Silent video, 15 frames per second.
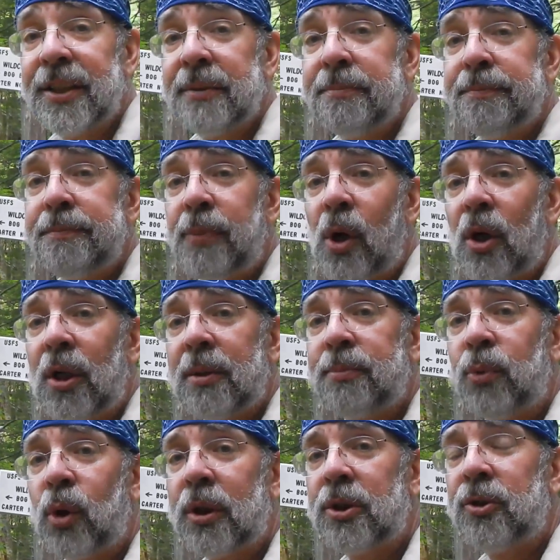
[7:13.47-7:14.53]
to the Bog
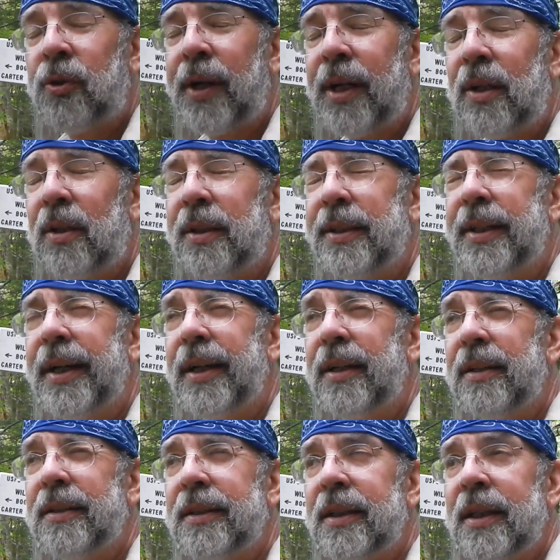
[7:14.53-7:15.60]
Brook Trail, and
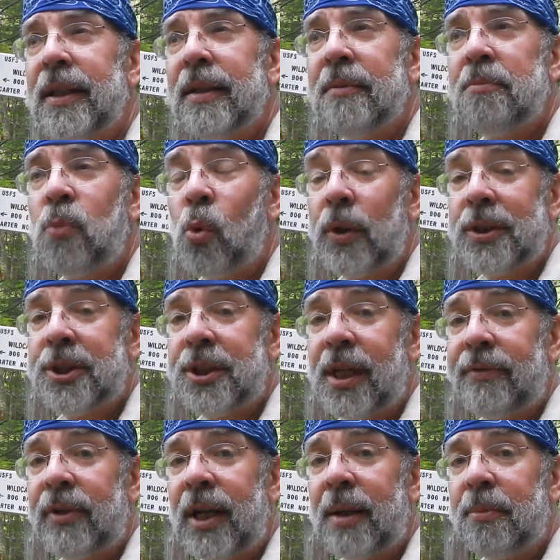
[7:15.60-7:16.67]
then
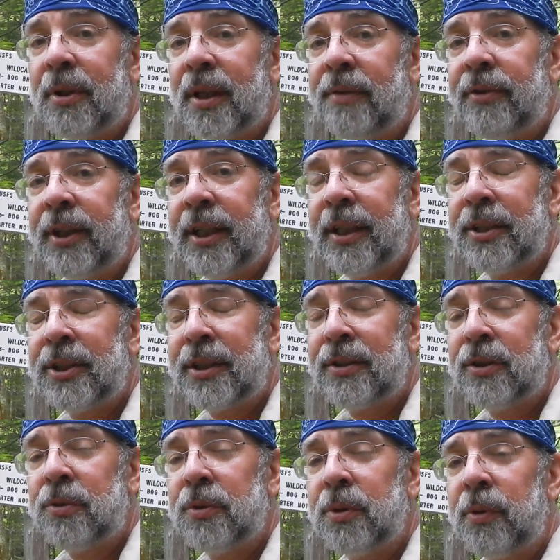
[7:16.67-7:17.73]
0.7, I believe it is,
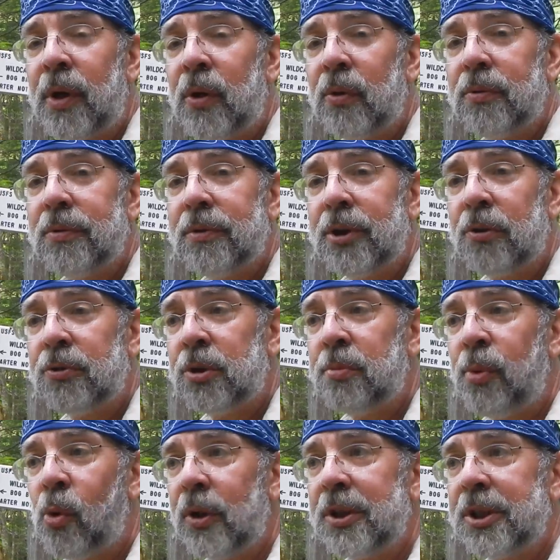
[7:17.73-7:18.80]
to the road. So
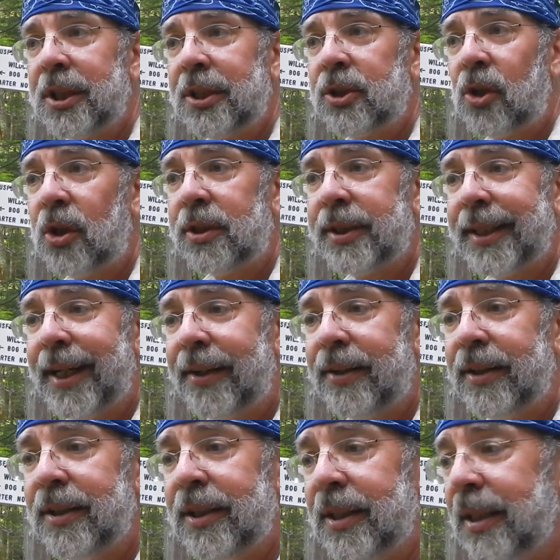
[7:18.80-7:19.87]
2.6
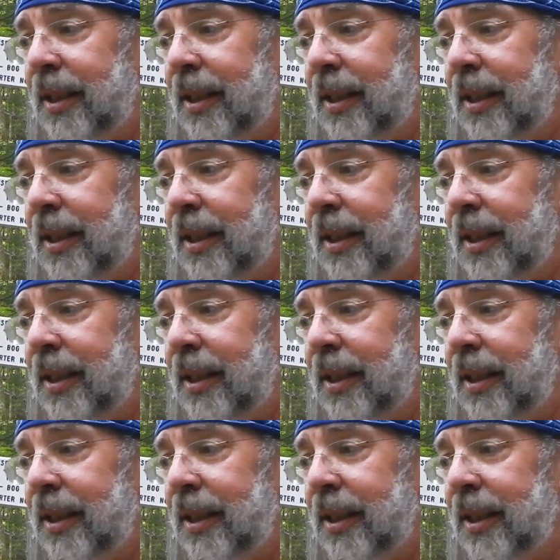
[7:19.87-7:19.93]
altogether,